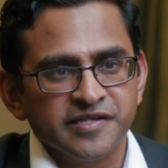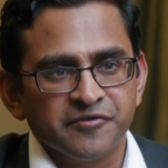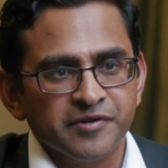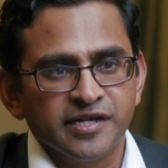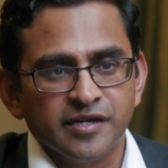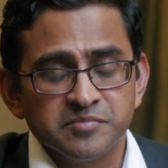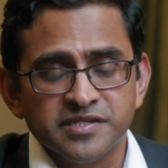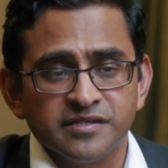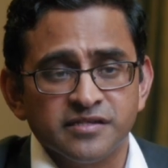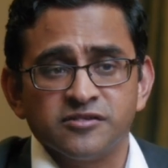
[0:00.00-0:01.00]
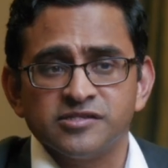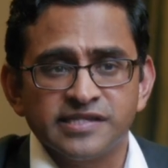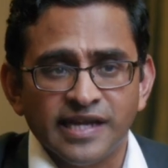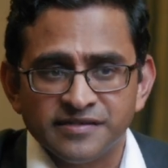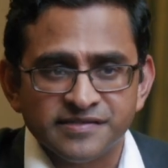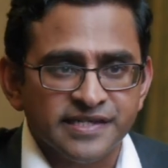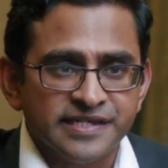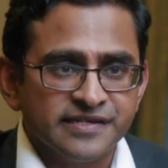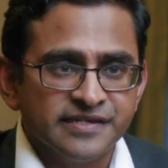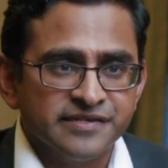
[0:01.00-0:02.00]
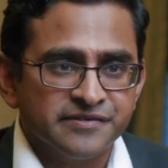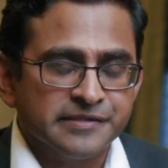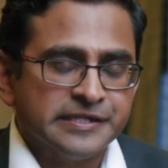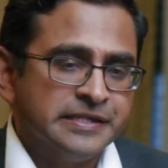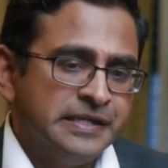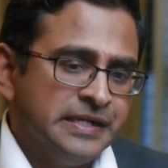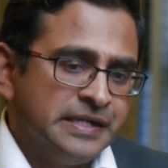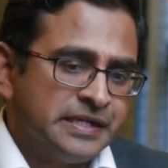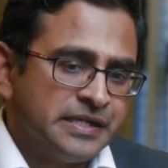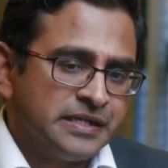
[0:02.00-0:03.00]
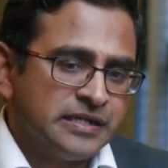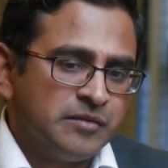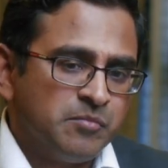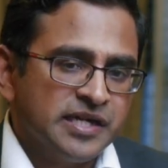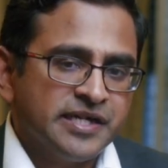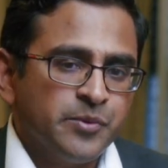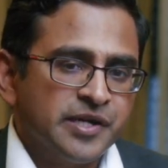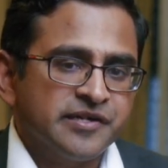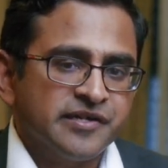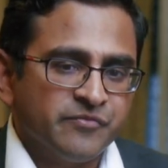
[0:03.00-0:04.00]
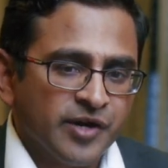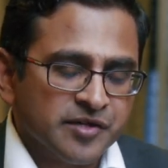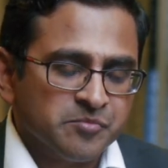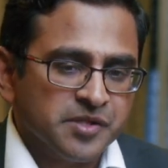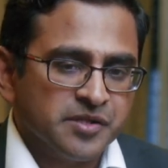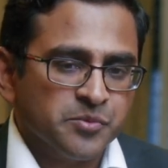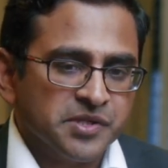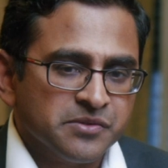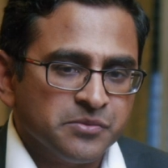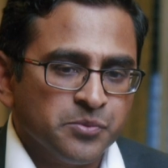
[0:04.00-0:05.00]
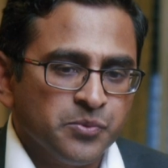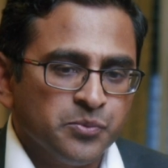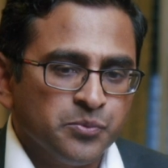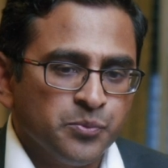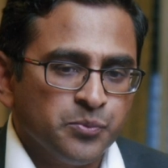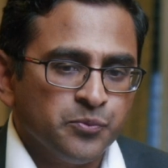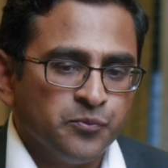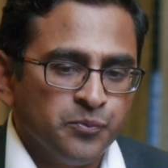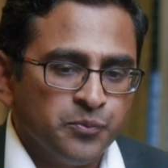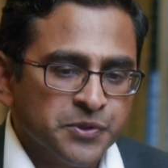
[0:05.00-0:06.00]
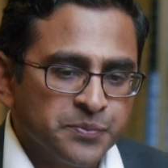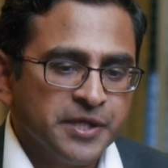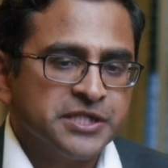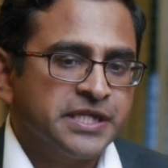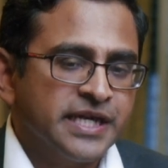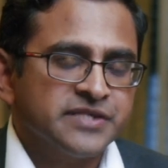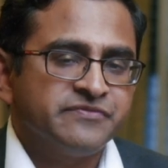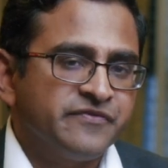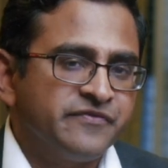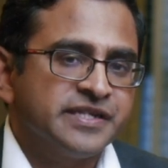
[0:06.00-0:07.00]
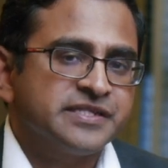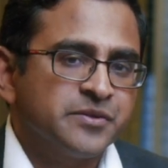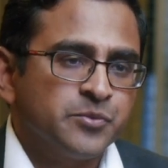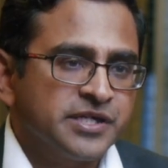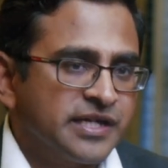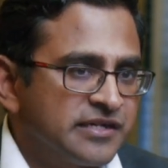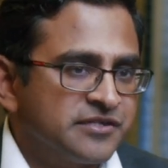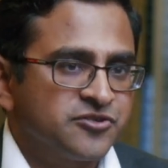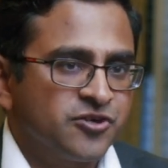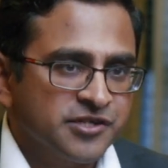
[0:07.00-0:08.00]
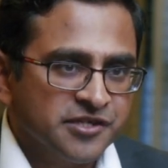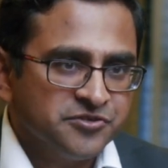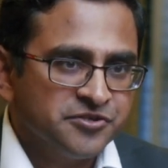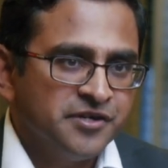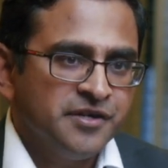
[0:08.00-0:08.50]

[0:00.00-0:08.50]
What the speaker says: that really comes in is on the talent side, right? A multi-vendor environment, especially as we're facing with talent shortage,